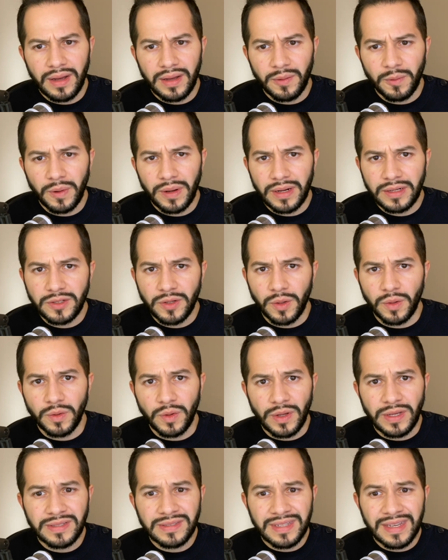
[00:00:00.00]
what I told
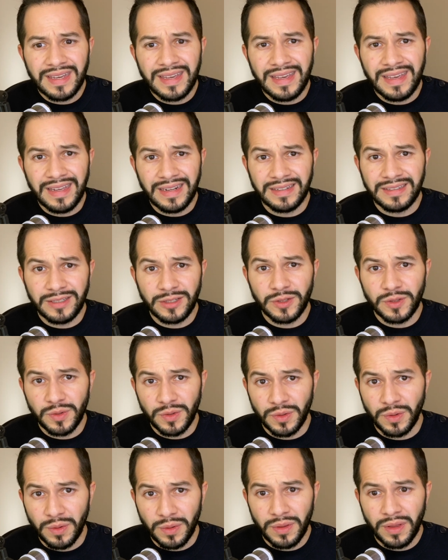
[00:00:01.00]
you is the hidden
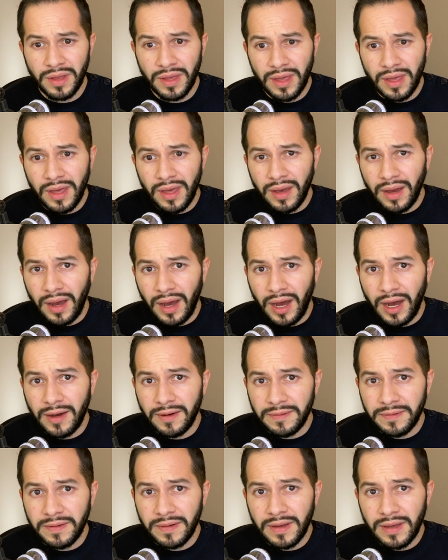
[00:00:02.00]
truth
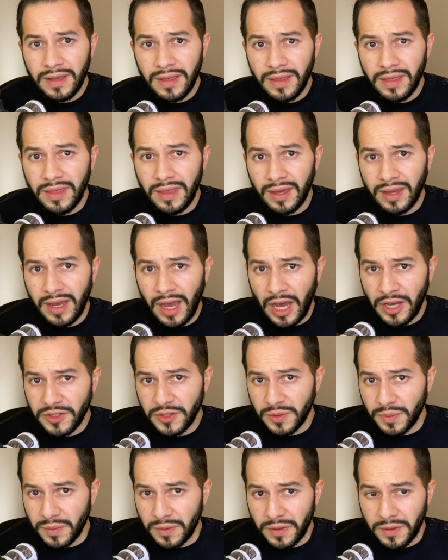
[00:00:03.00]
of the
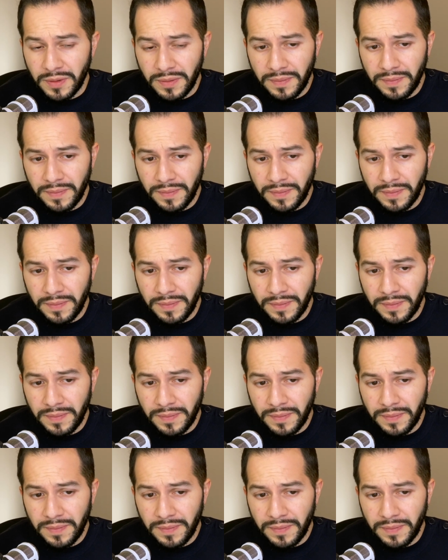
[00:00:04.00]
customer.